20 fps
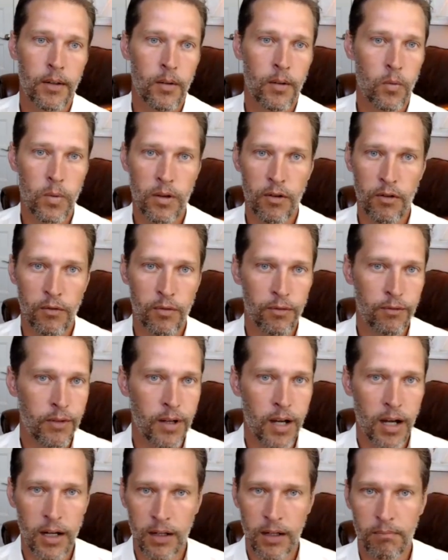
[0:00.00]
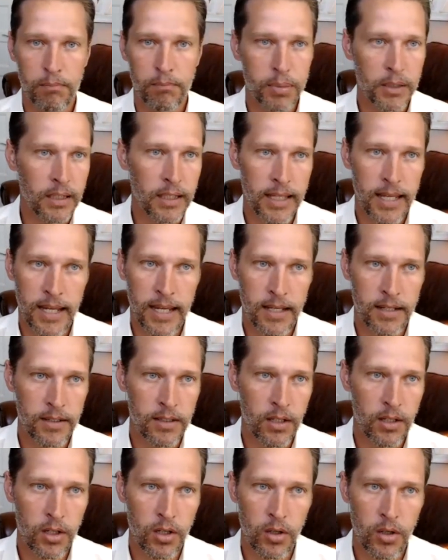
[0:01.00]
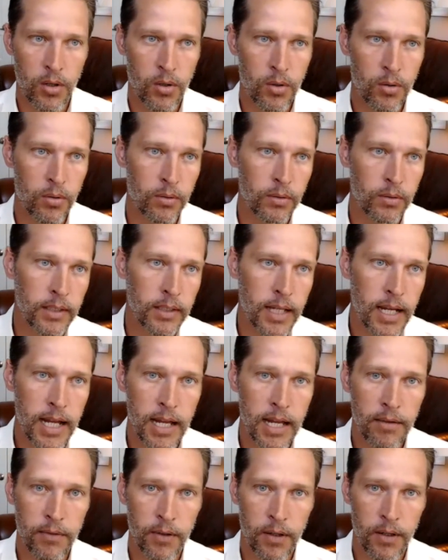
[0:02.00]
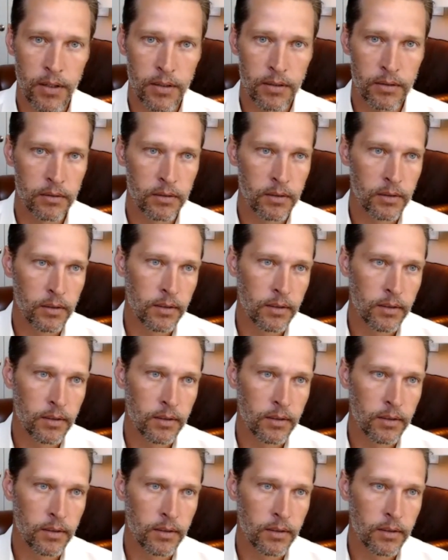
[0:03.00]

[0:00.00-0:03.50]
We've got a plan to go live on